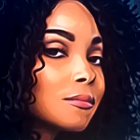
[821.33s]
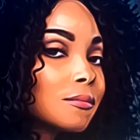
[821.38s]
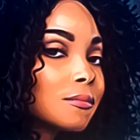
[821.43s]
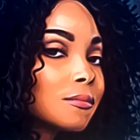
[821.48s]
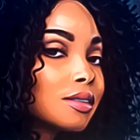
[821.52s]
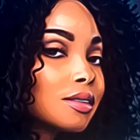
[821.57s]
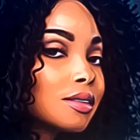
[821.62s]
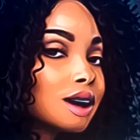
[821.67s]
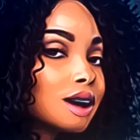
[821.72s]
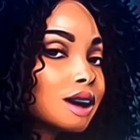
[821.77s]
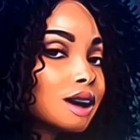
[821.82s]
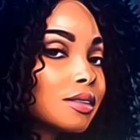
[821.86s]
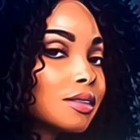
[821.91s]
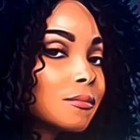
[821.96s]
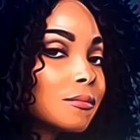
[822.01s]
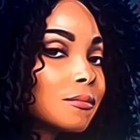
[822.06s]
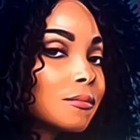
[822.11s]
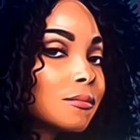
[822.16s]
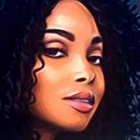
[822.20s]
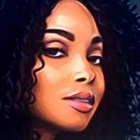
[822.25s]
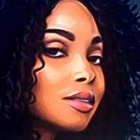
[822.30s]
Now you think
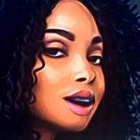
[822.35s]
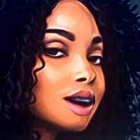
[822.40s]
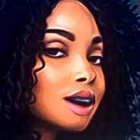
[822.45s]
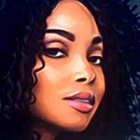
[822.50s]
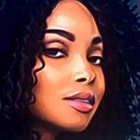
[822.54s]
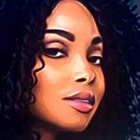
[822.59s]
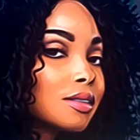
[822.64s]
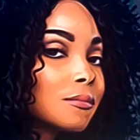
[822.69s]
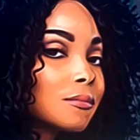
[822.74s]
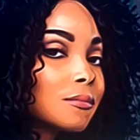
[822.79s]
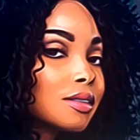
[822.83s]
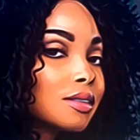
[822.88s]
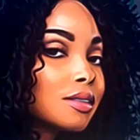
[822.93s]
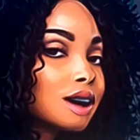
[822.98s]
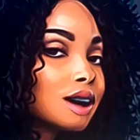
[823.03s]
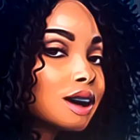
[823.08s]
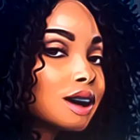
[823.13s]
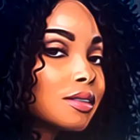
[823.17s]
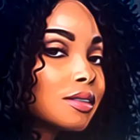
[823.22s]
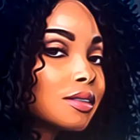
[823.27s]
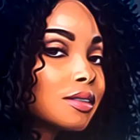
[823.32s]
he's always talking
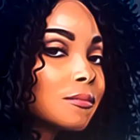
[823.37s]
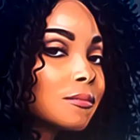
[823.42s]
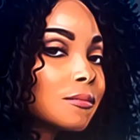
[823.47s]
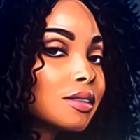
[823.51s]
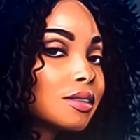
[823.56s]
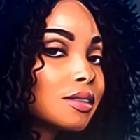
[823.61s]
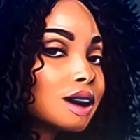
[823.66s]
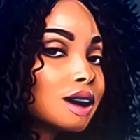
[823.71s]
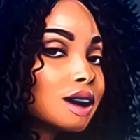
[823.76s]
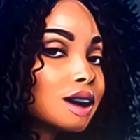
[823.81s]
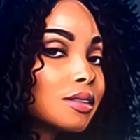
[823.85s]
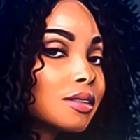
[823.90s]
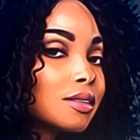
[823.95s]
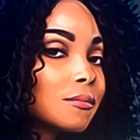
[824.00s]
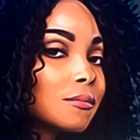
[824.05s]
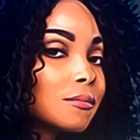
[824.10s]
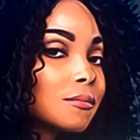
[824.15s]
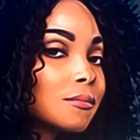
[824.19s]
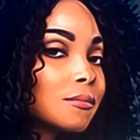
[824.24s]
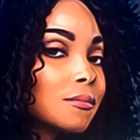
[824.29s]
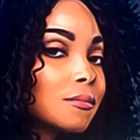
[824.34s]
about you
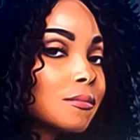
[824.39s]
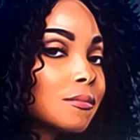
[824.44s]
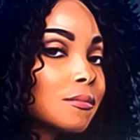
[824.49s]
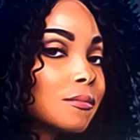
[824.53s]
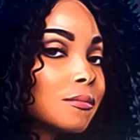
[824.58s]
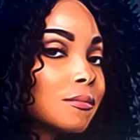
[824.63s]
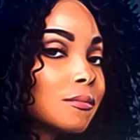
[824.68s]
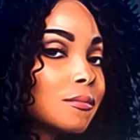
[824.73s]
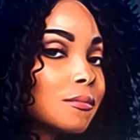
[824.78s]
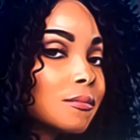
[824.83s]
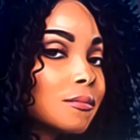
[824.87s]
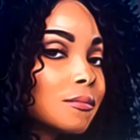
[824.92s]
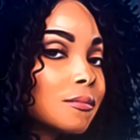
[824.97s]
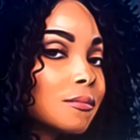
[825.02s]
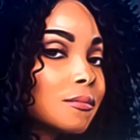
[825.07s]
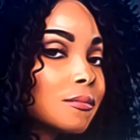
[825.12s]
because you lied.